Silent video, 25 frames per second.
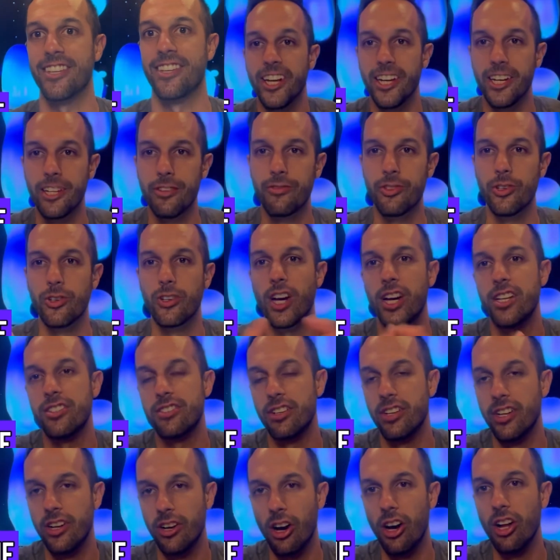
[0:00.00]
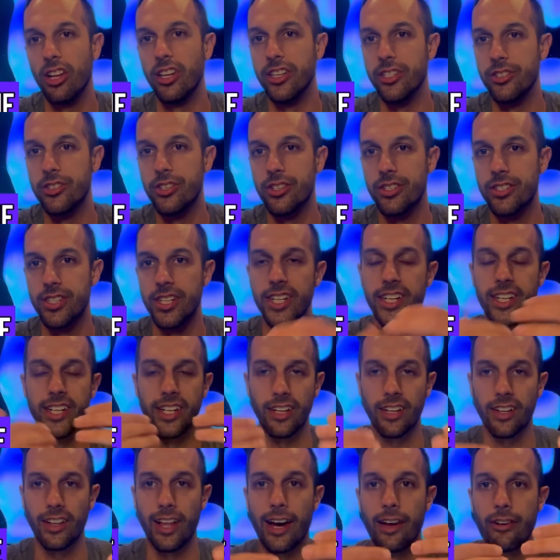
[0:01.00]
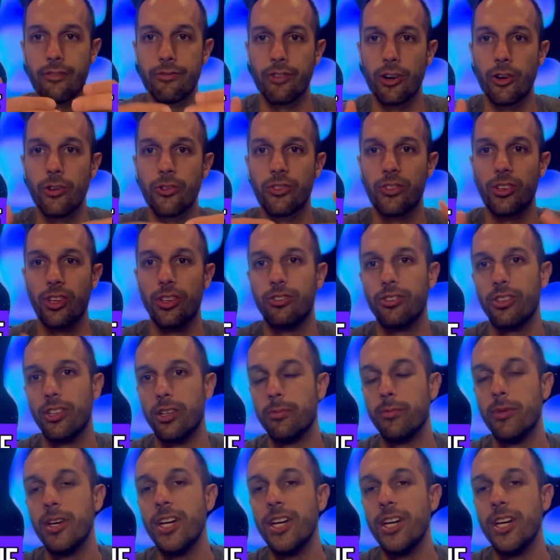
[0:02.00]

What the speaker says: And if you guys are at all interested in a cloud phone system,